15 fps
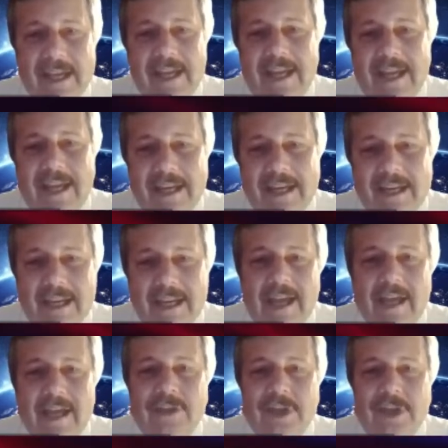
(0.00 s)
in
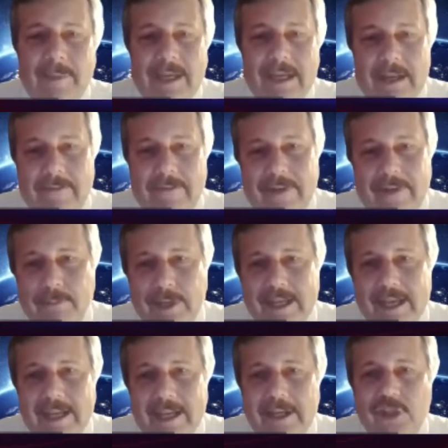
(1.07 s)
atomically
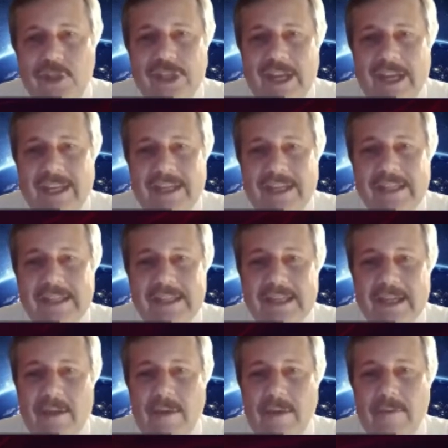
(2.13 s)
fabricated chains